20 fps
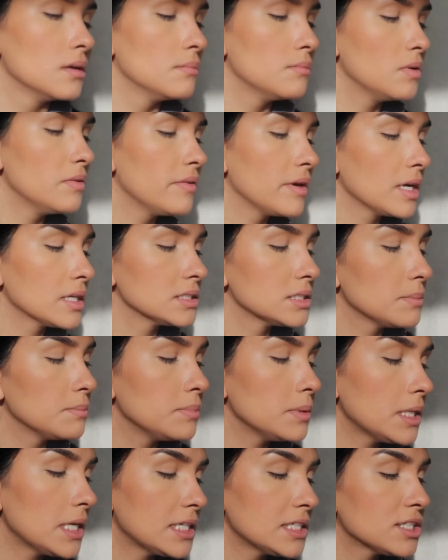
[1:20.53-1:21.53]
Moving on to
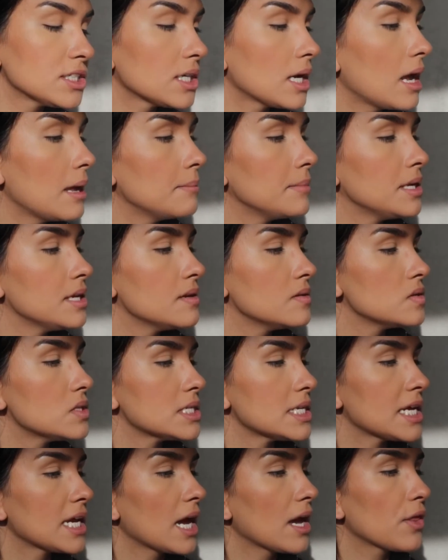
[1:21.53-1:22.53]
blush, I'm
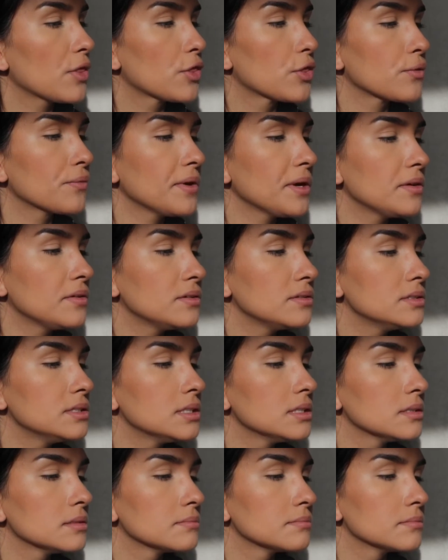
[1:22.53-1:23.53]
using
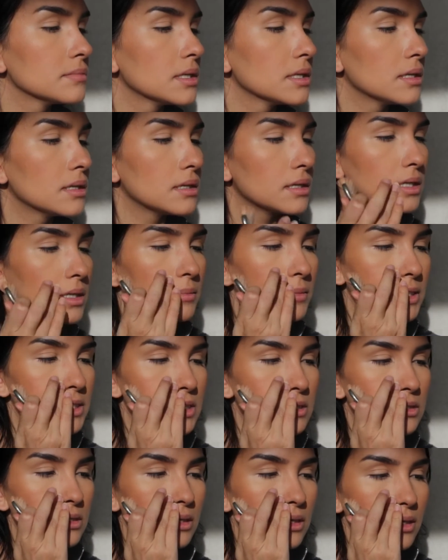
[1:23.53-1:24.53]
Thrilled. Um, it's a
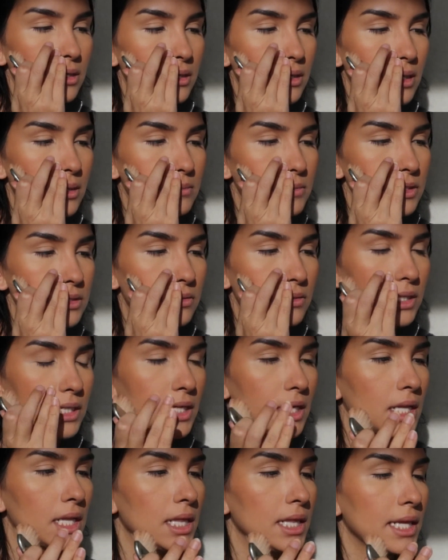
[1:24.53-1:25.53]
Tarte Amazonian
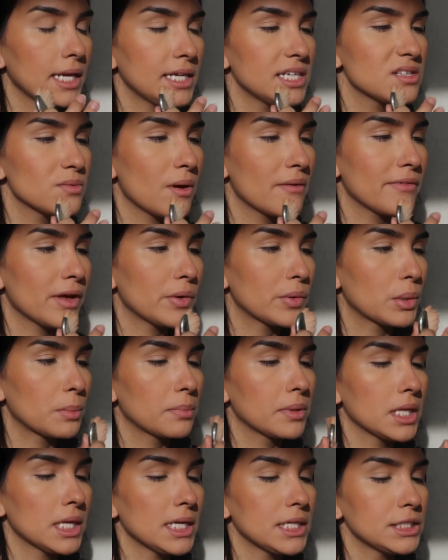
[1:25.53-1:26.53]
Clay 12 Hour
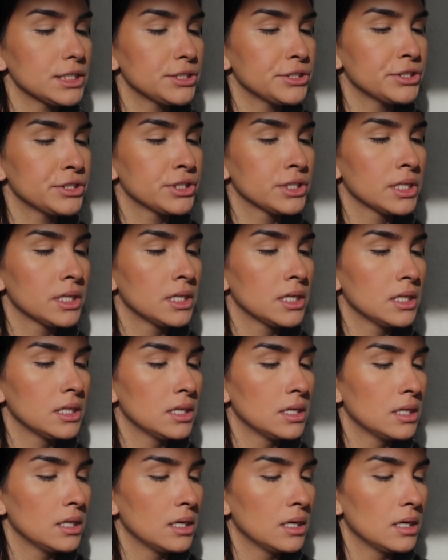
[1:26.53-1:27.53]
Blush.
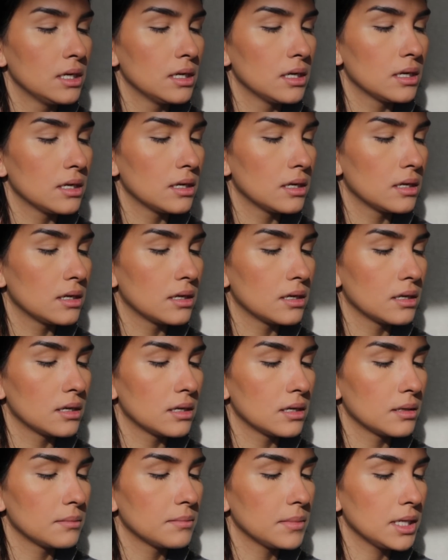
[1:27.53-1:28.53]

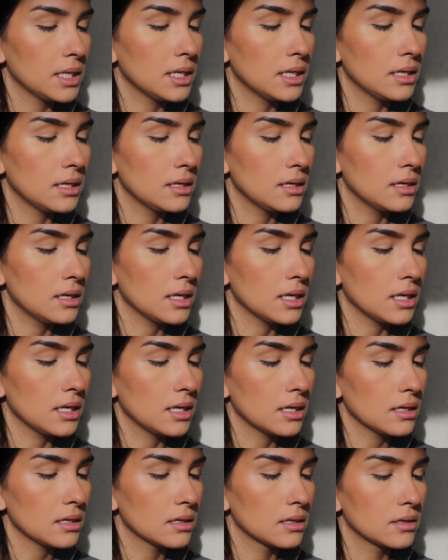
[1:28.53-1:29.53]
Um, and
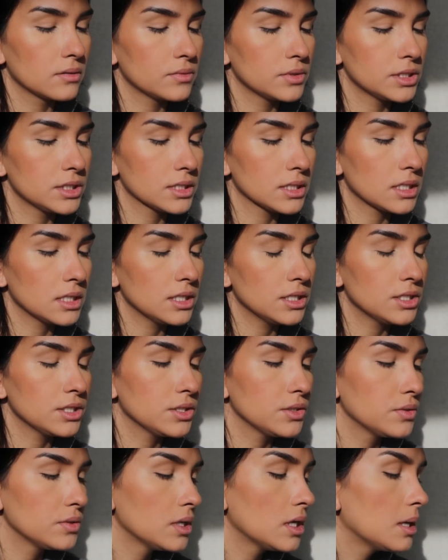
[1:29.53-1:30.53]
yeah, we're just gonna
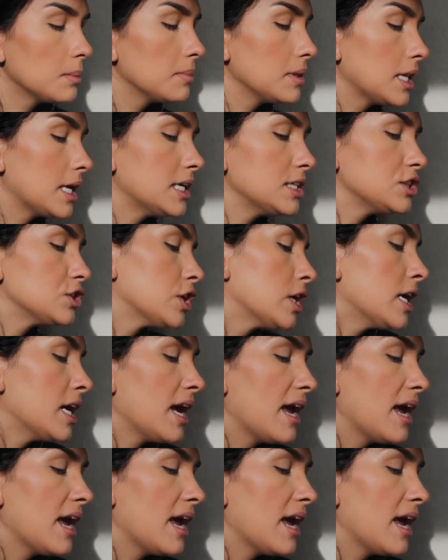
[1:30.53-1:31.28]
do our blush.